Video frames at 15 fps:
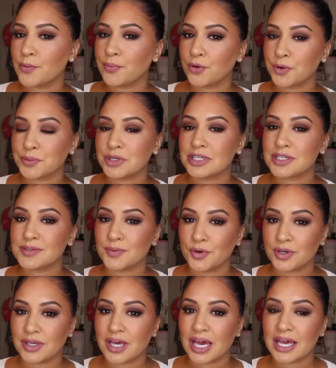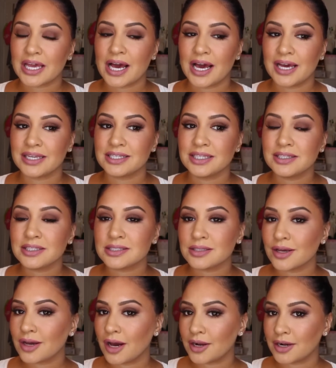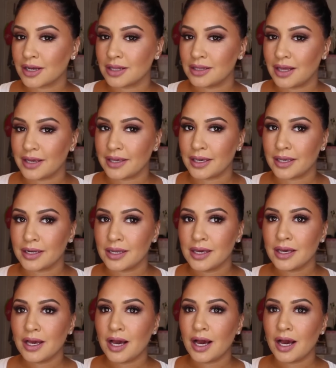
appropriate smoky eye I did this look on a client